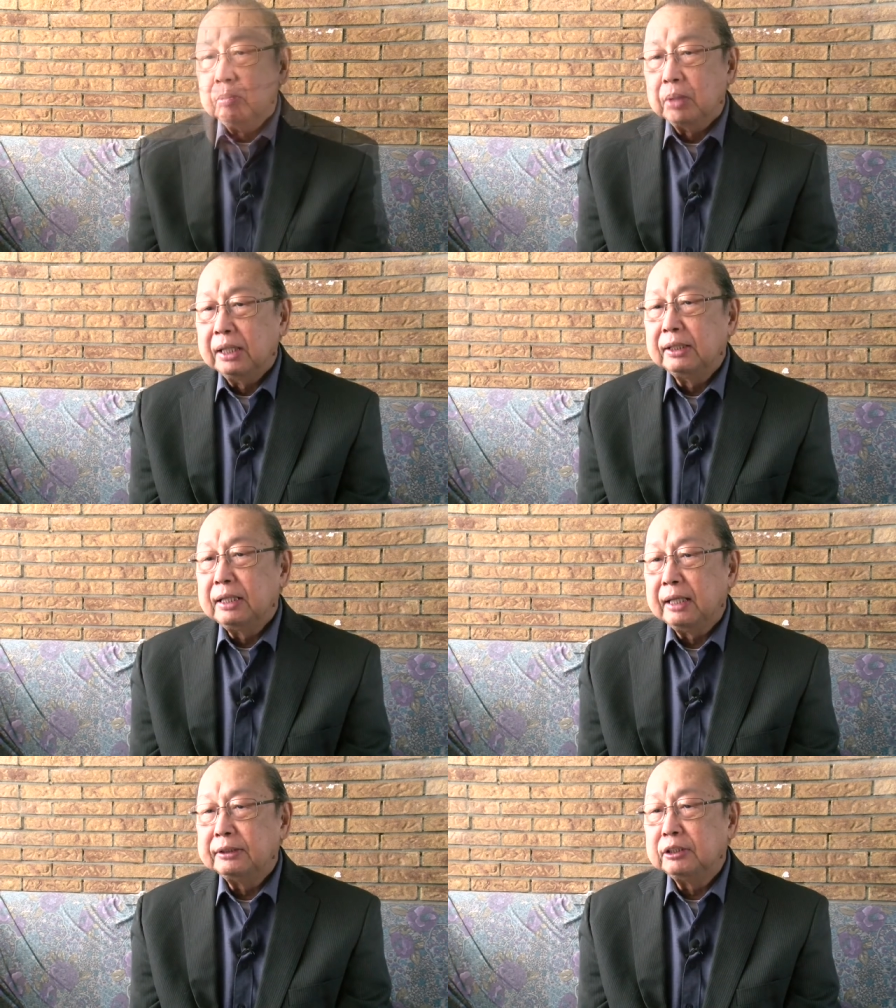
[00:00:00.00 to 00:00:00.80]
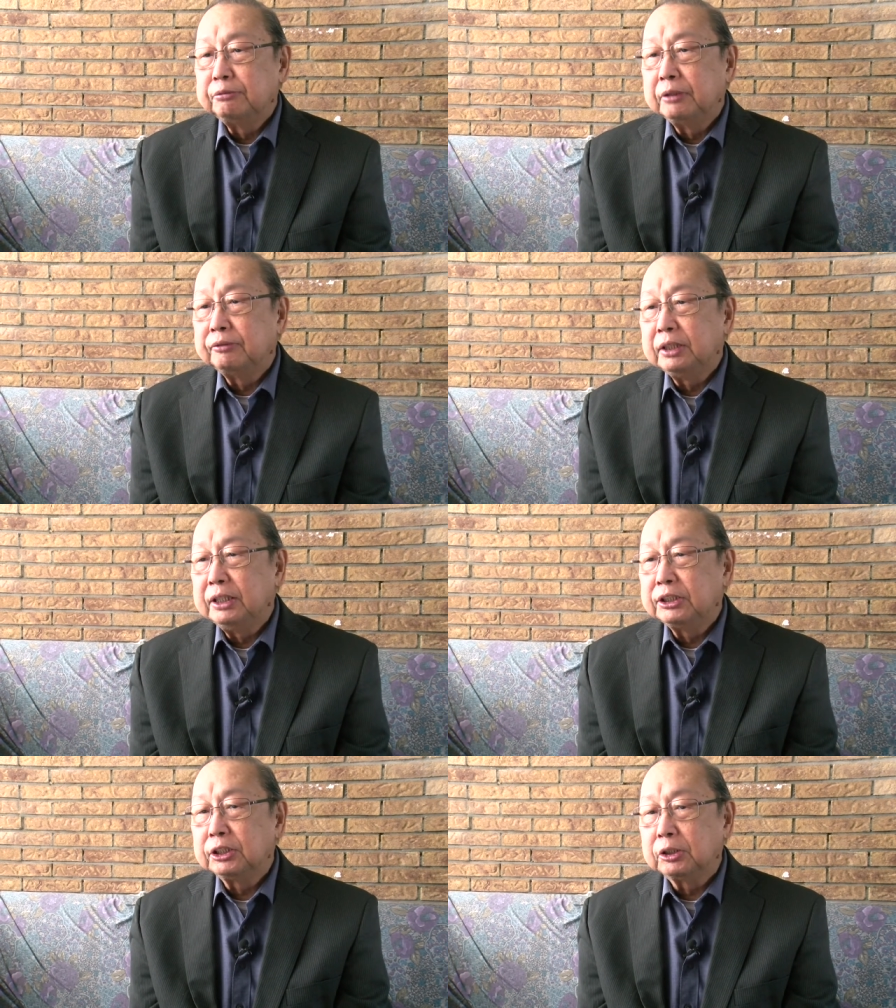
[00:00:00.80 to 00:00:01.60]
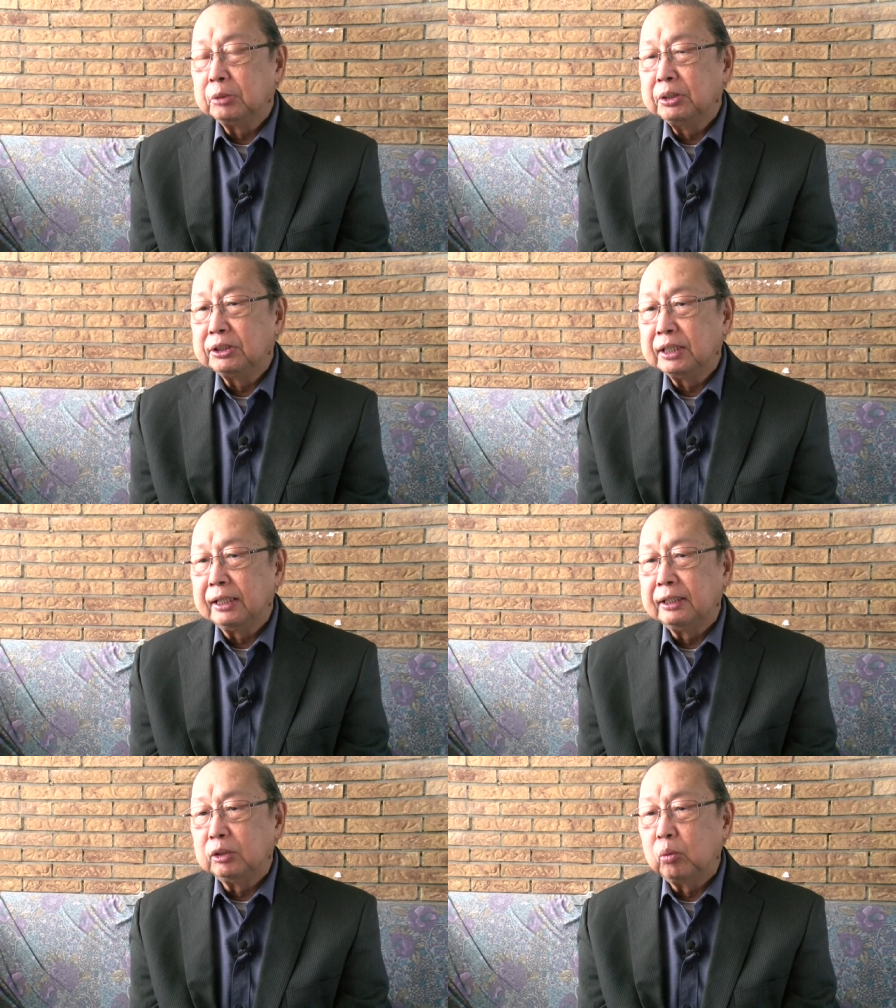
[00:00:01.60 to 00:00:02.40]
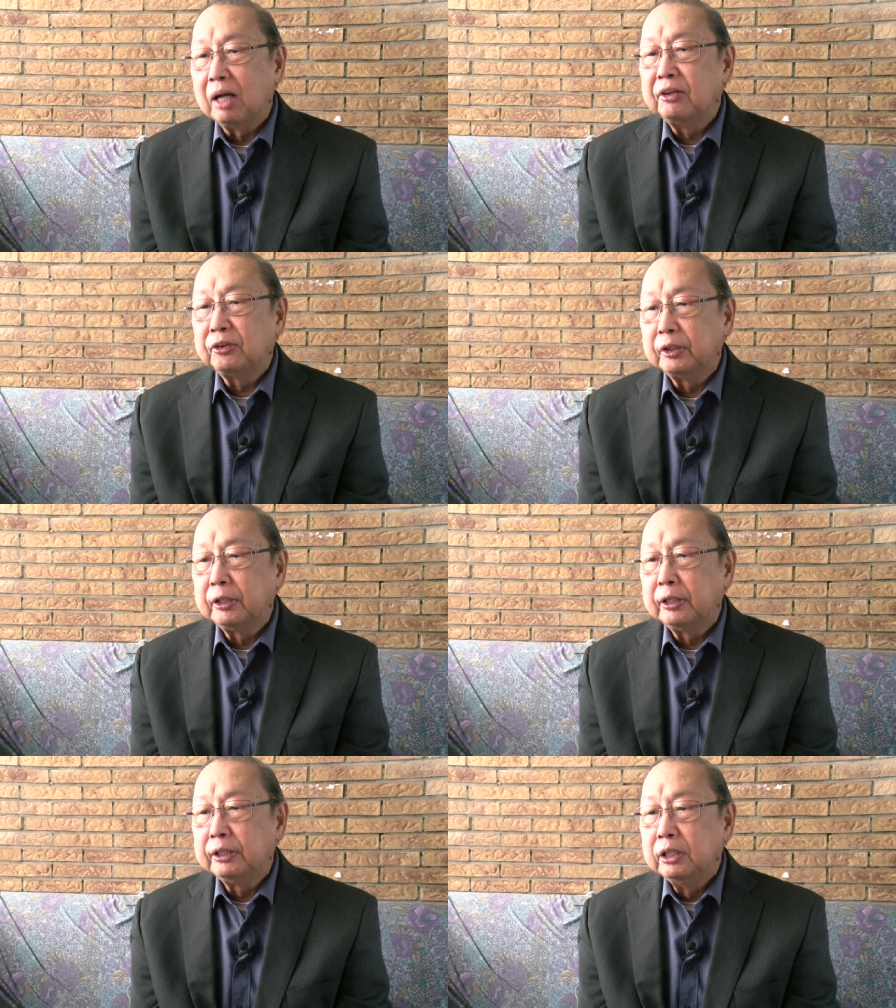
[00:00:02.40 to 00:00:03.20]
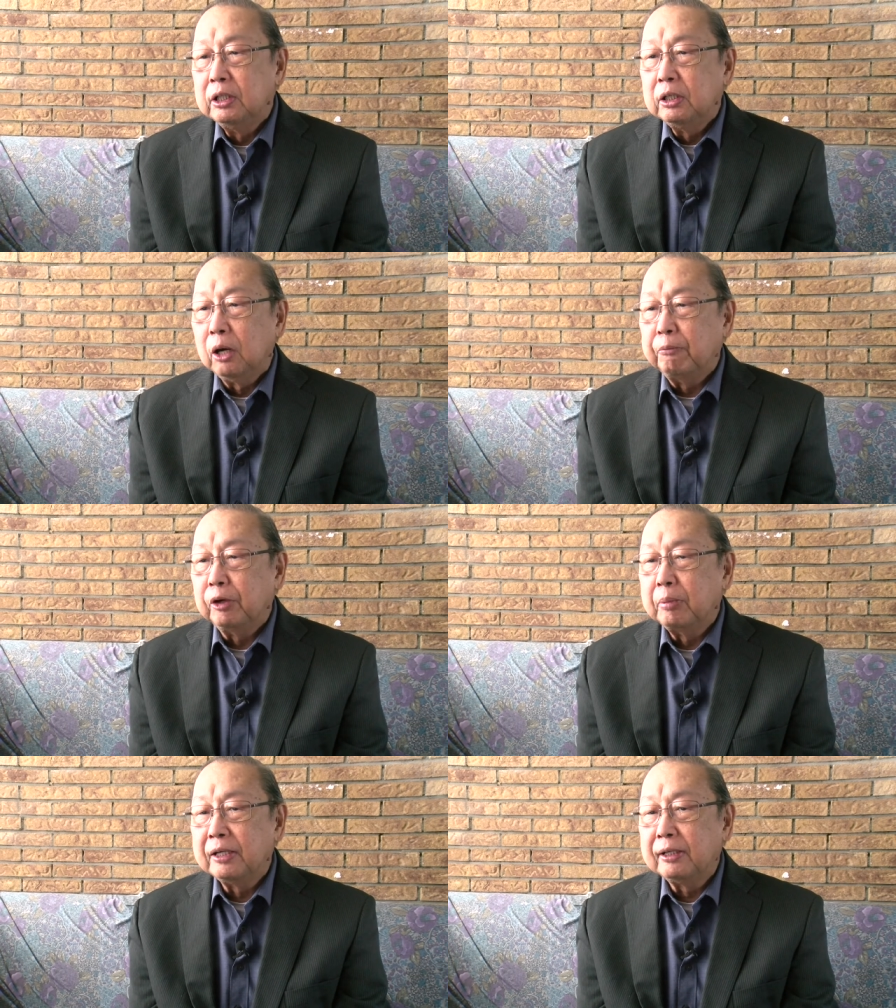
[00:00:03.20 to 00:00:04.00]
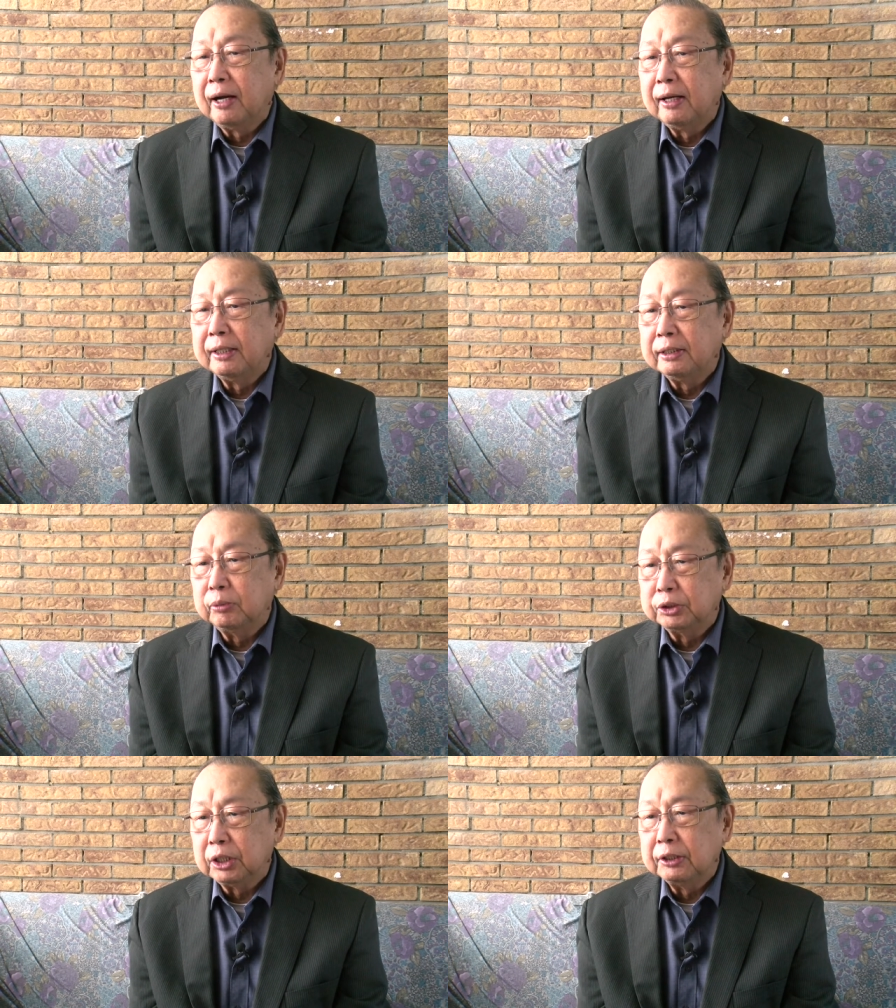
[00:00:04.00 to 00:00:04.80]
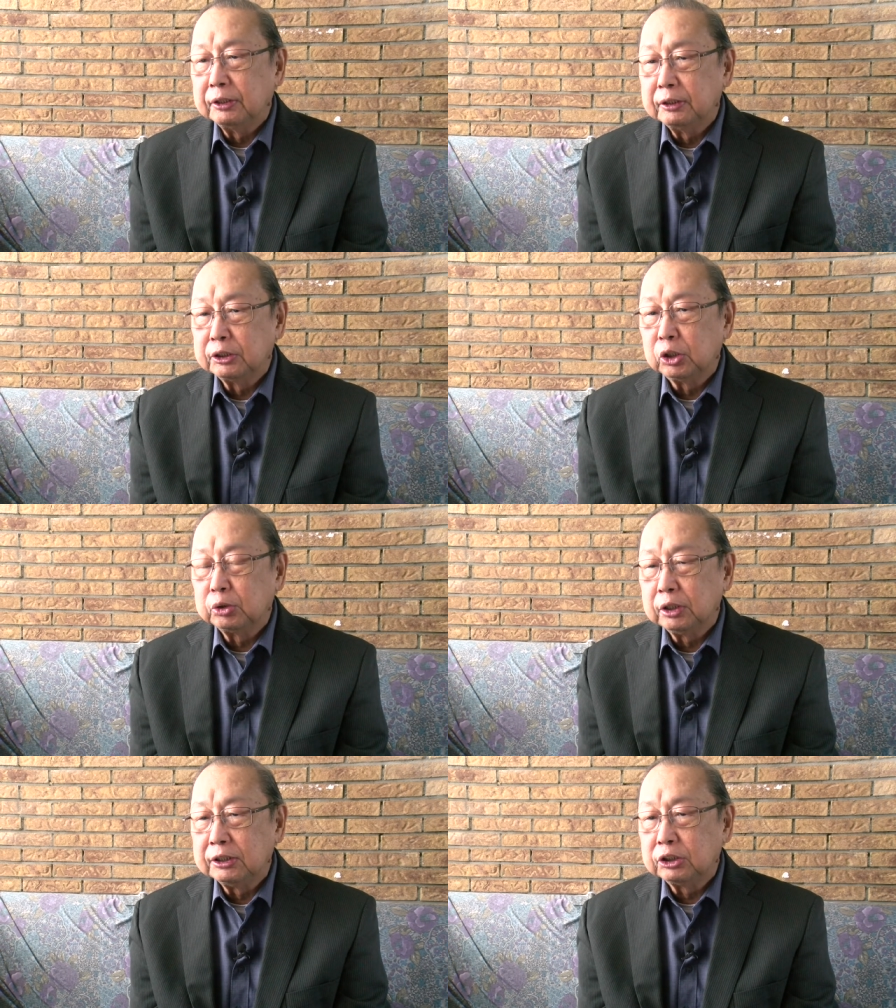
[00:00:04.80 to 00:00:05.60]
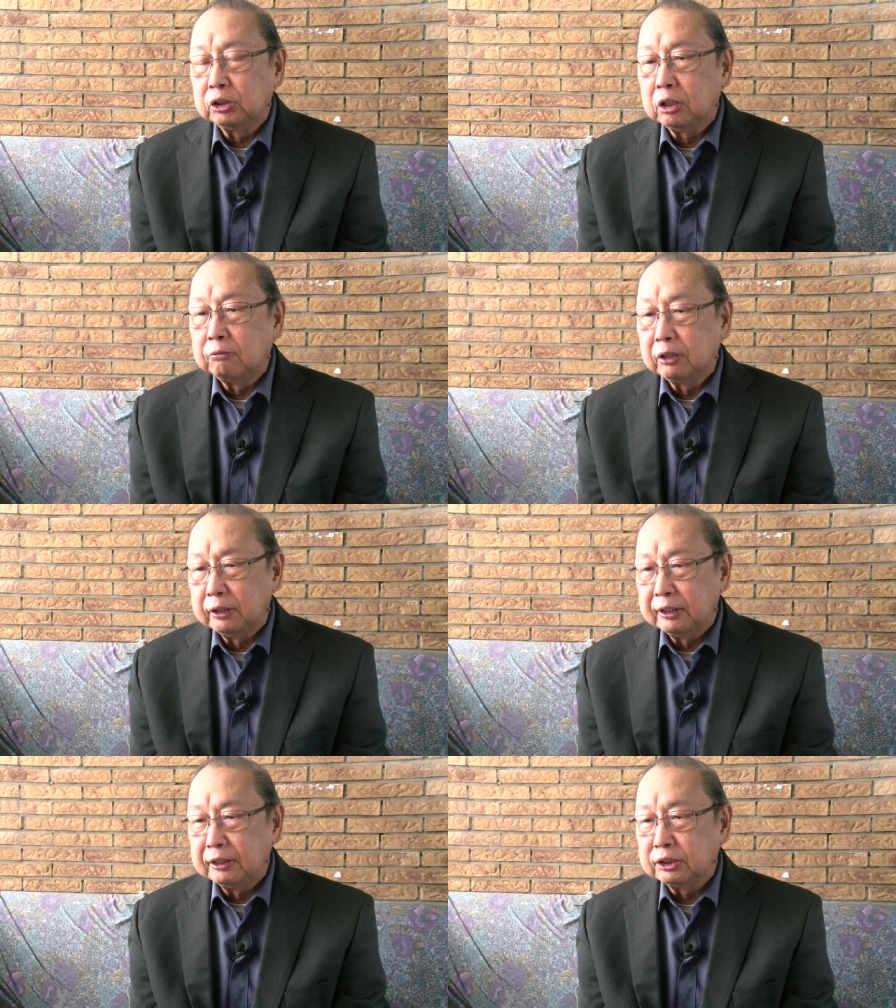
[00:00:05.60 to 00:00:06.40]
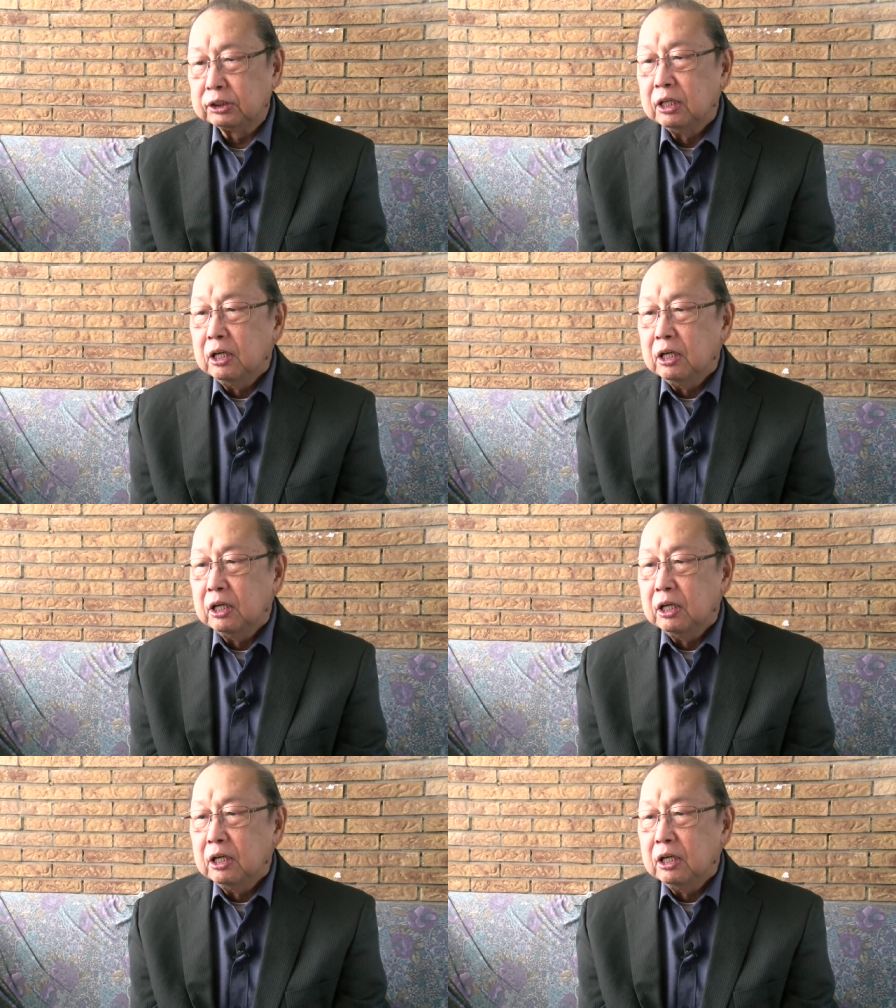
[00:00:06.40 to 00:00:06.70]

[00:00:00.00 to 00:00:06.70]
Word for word: By the 1950s, it could be said that one-third of humankind was under the socialist governance